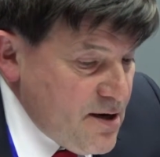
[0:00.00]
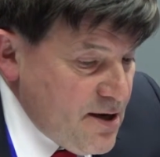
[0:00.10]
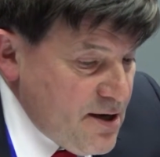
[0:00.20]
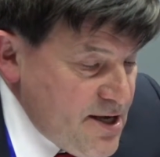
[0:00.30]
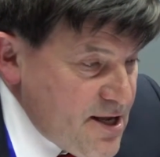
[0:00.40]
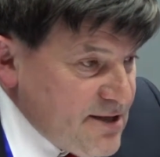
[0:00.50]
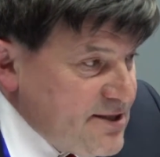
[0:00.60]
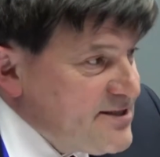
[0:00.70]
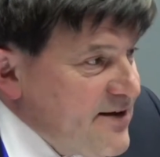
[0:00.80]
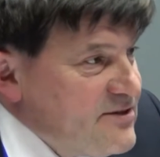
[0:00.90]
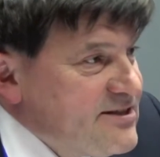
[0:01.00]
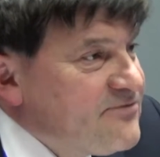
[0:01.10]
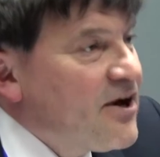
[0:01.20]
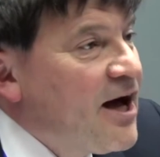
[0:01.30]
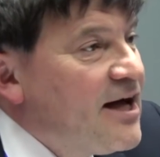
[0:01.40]
in
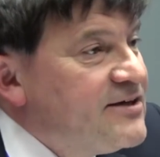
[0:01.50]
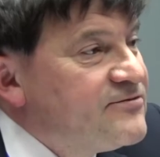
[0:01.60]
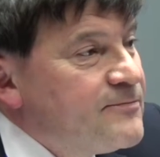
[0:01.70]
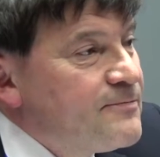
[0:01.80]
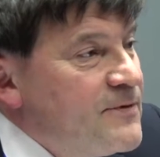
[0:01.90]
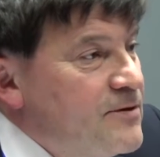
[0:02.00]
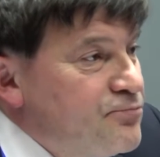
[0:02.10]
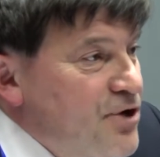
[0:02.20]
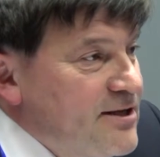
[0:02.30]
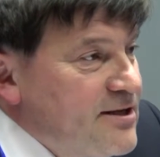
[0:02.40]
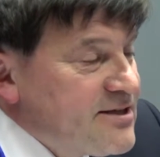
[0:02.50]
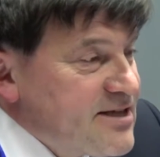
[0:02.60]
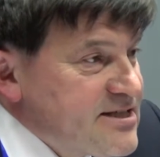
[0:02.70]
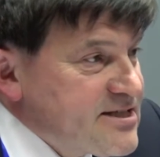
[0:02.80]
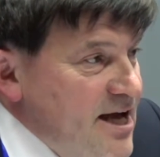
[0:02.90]
1975, Britain, as
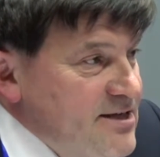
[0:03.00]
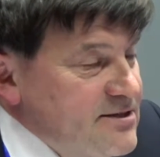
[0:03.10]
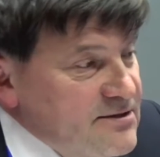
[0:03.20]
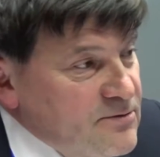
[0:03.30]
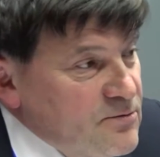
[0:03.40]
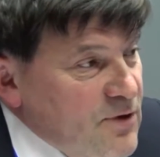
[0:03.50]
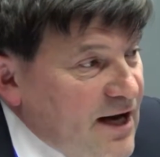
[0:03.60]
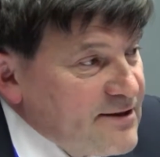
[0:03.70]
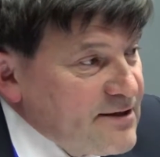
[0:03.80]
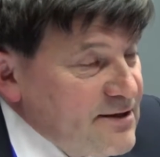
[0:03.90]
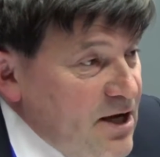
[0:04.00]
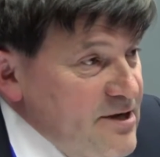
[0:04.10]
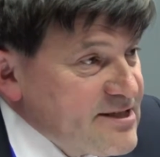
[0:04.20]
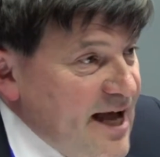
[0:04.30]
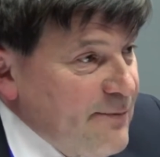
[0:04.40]
I said, had the
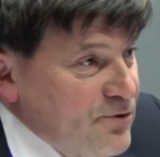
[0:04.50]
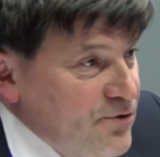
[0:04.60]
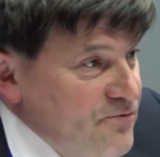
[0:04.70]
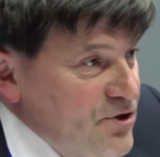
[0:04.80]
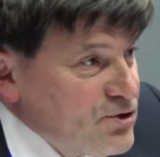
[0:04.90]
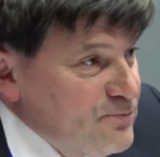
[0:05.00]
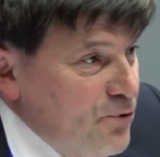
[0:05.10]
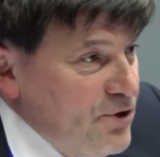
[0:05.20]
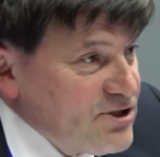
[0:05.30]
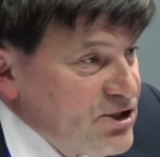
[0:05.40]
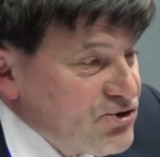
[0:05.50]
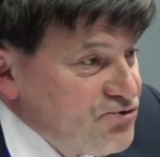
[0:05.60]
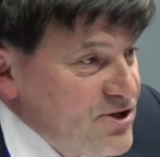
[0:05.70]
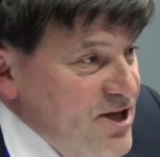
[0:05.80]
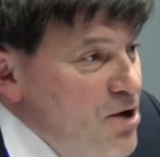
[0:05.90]
lowest gap between rich and poor in its
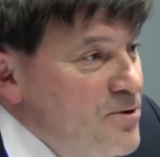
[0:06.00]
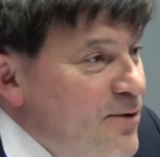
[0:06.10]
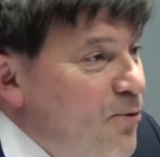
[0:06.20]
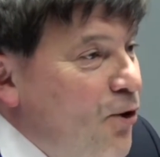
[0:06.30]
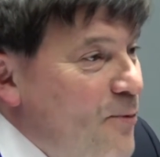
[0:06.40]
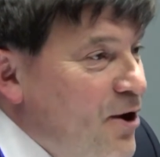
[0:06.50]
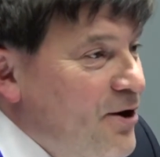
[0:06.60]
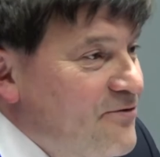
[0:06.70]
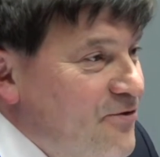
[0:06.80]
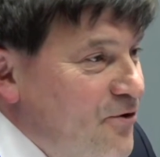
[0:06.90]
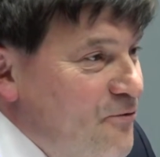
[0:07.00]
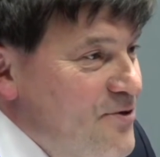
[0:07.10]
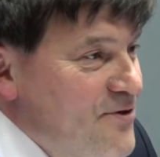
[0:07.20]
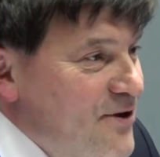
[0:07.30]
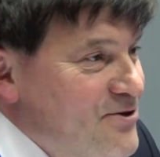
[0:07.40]
history. The only war we got involved
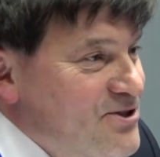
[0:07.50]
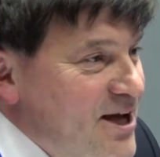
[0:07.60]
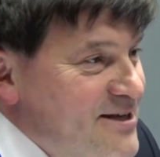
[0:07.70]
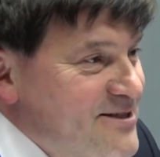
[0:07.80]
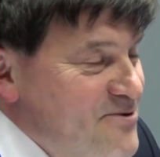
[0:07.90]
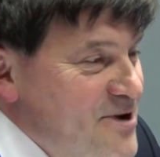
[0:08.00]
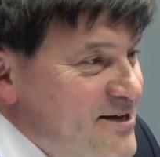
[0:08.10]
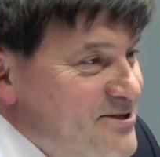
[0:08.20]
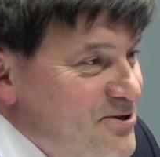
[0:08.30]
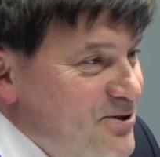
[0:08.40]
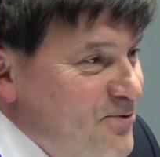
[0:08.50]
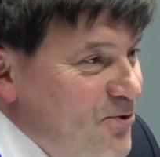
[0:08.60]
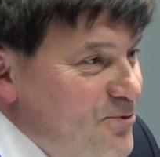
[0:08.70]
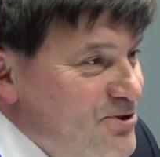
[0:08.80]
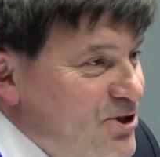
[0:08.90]
with in those days, the only external
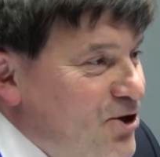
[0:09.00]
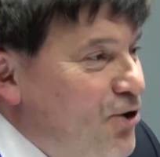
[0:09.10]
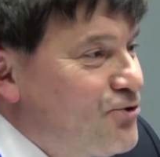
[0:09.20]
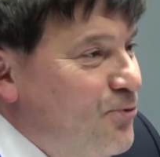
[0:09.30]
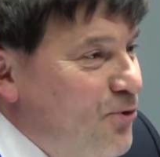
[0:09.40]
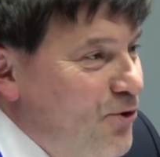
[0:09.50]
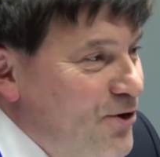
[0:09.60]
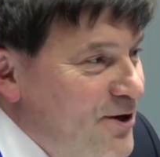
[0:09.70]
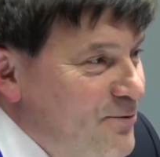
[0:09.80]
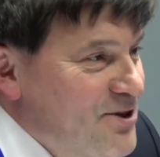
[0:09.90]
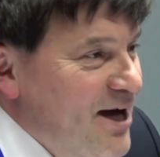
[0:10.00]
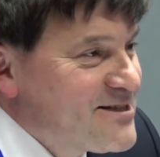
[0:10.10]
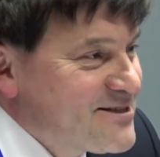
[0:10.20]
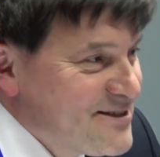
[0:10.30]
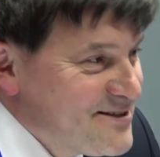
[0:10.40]
war, was the Cod War with
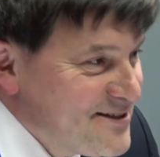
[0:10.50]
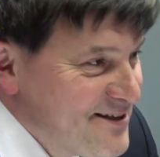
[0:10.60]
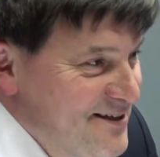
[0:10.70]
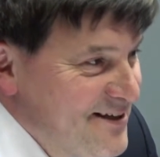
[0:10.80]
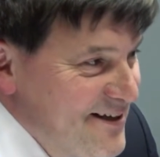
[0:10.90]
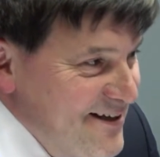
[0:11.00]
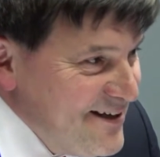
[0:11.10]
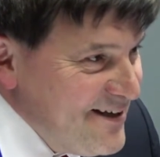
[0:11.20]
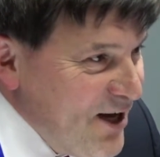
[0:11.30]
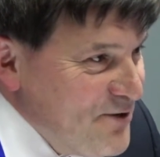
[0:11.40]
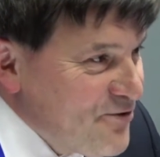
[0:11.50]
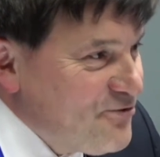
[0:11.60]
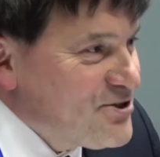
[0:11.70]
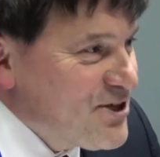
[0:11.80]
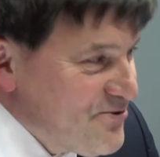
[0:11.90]
Iceland over
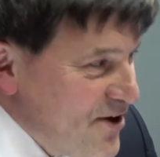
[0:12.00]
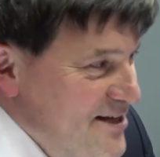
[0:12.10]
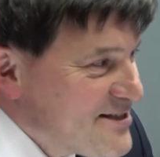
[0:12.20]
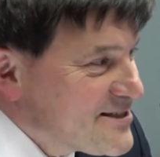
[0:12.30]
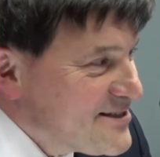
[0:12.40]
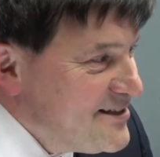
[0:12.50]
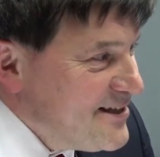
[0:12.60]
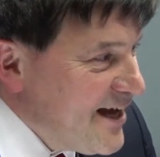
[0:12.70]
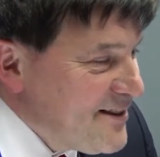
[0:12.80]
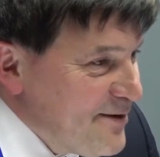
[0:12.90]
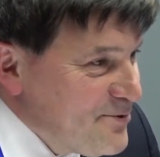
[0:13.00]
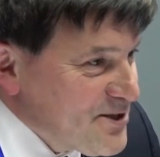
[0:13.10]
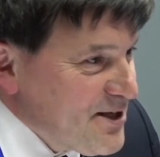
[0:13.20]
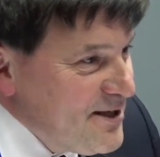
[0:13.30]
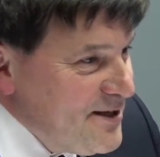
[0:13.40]
fishing rights. And there was a